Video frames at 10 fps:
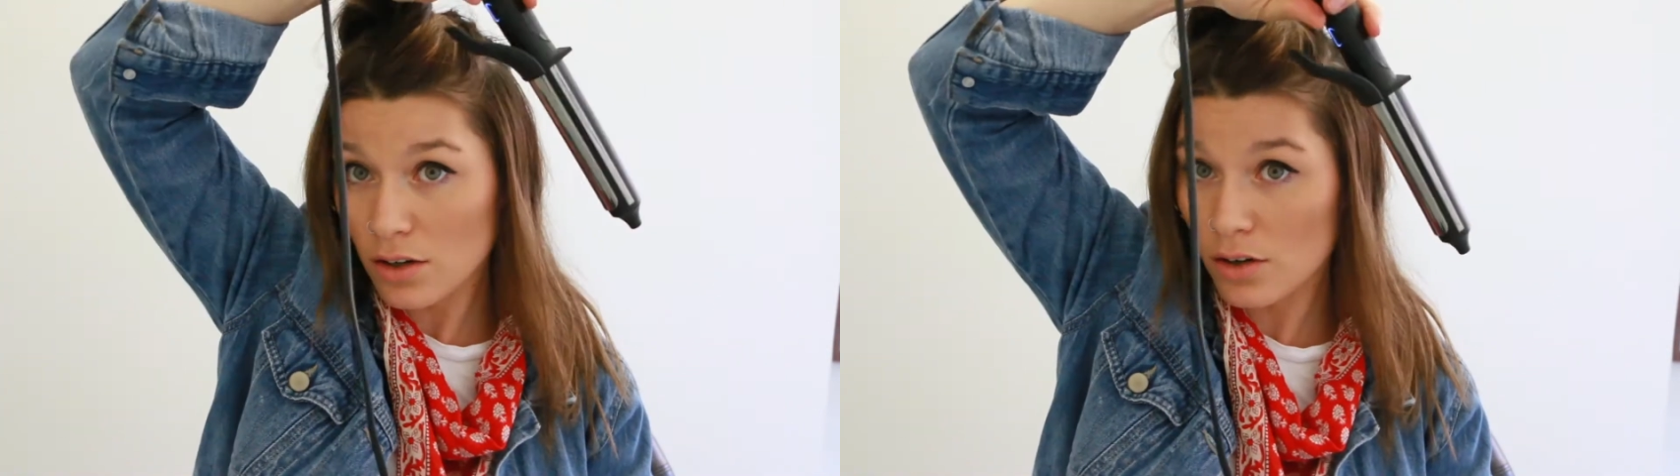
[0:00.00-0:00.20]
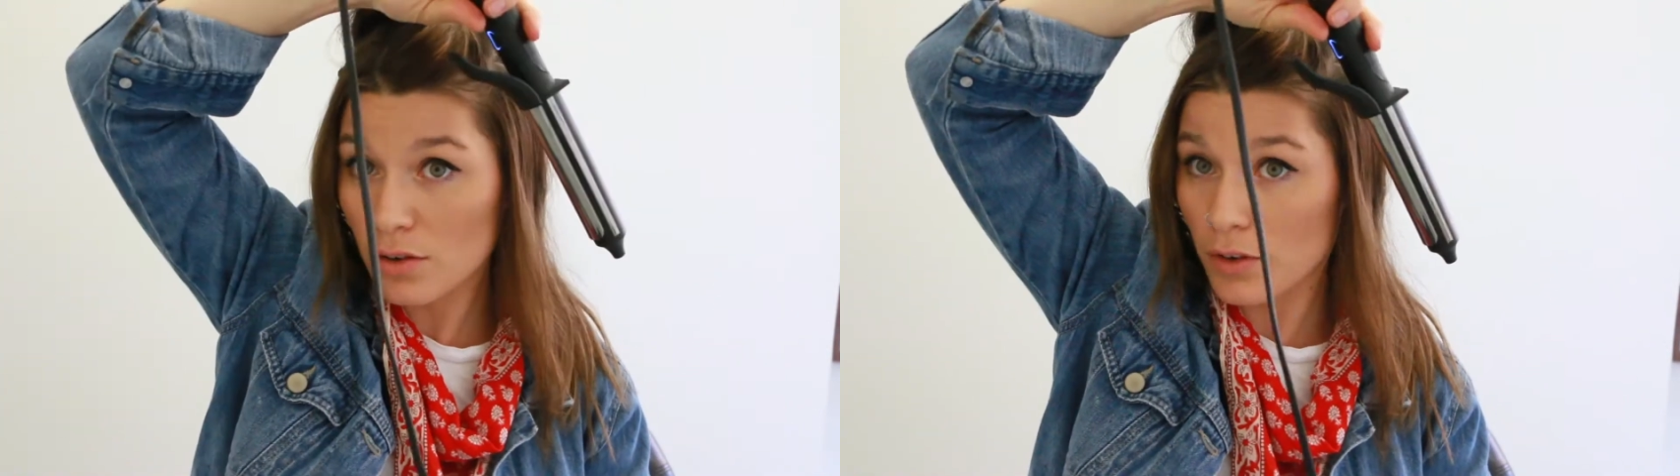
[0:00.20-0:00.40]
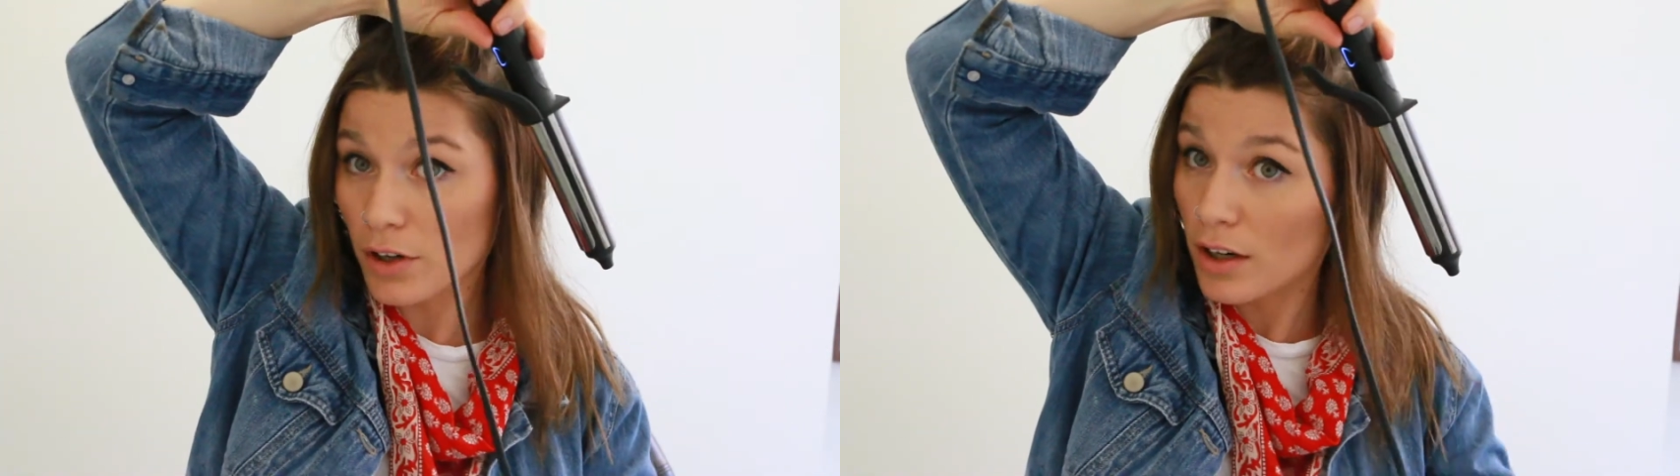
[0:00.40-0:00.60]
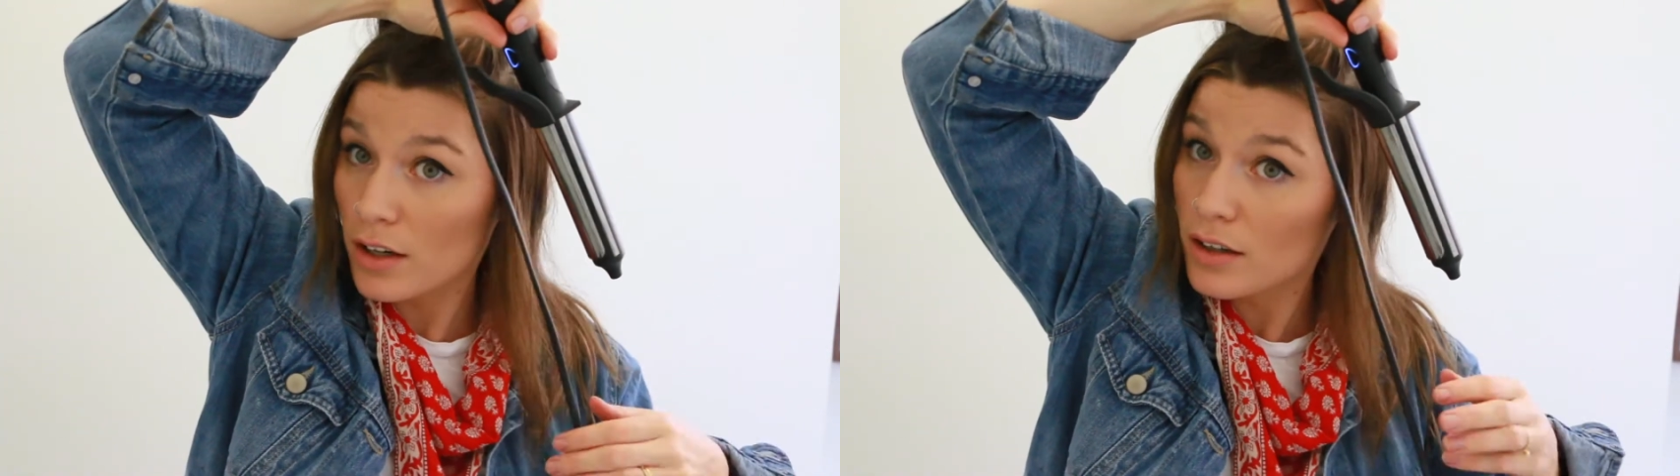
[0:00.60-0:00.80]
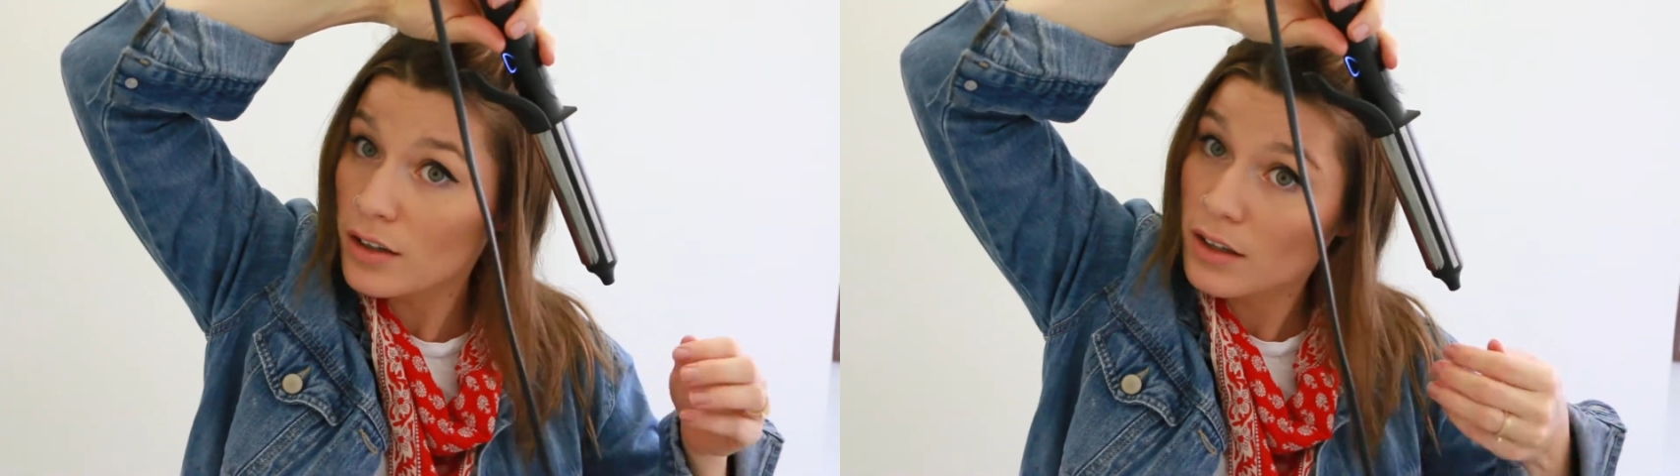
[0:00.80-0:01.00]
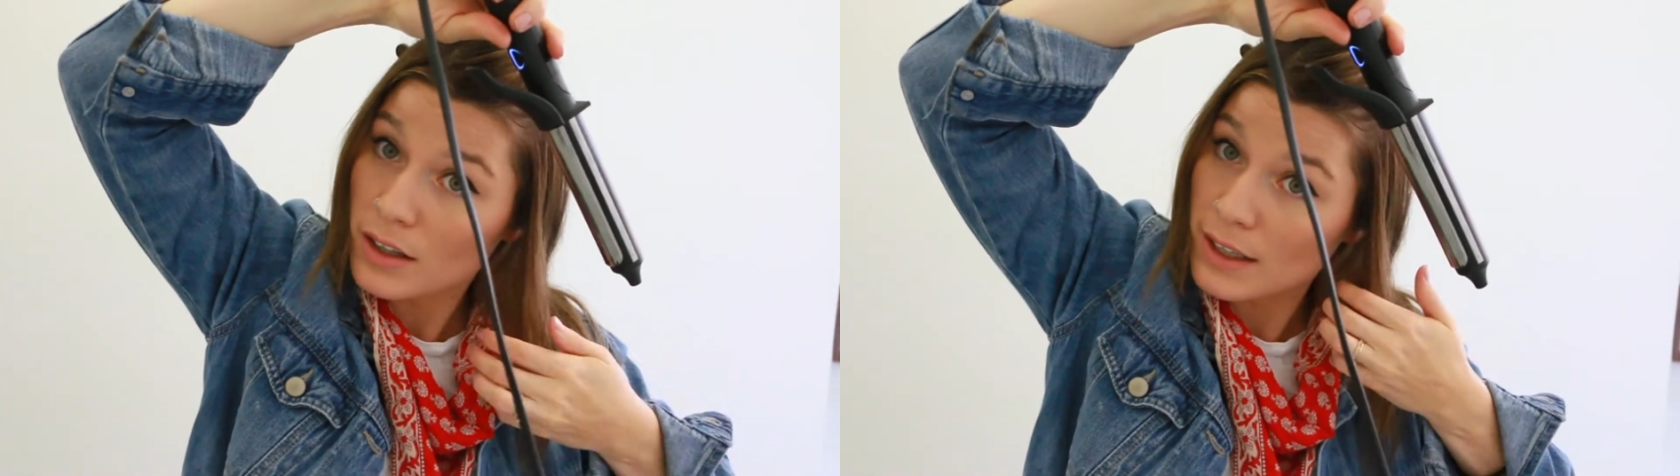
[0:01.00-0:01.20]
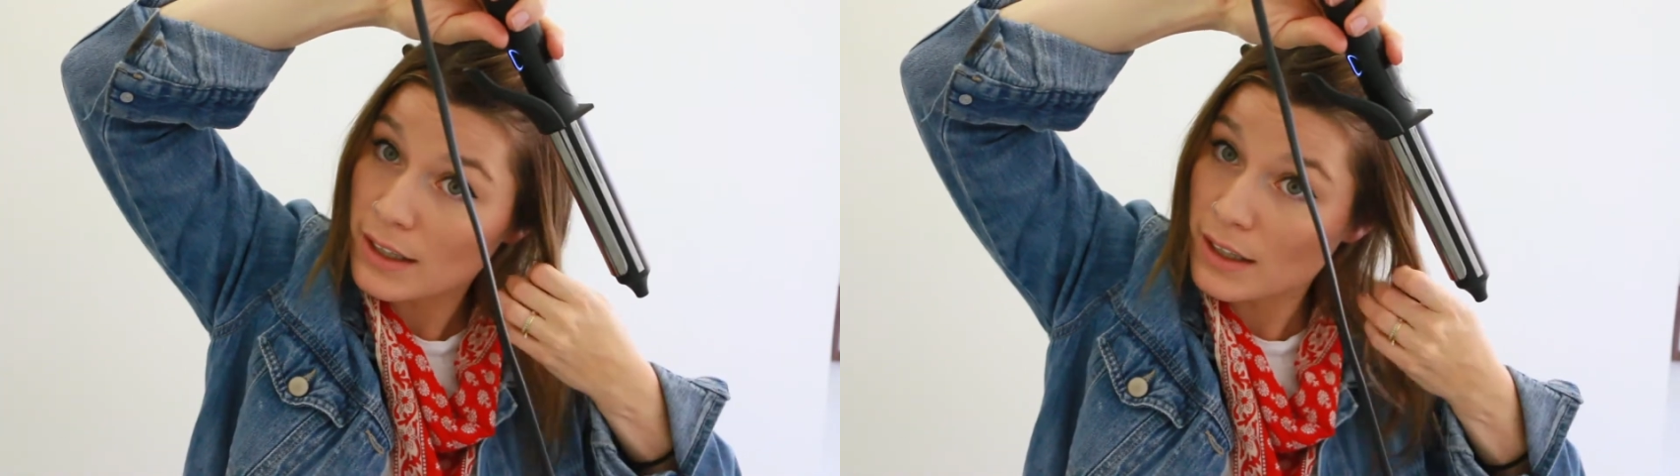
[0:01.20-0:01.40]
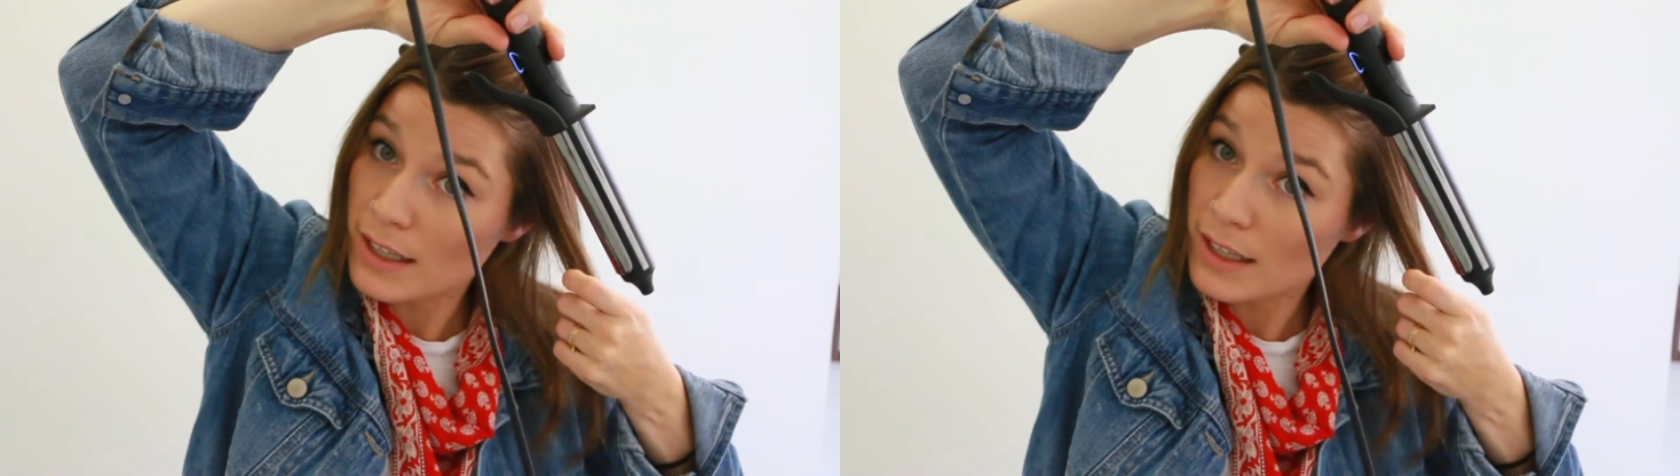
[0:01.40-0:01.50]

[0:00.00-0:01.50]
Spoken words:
over and gonna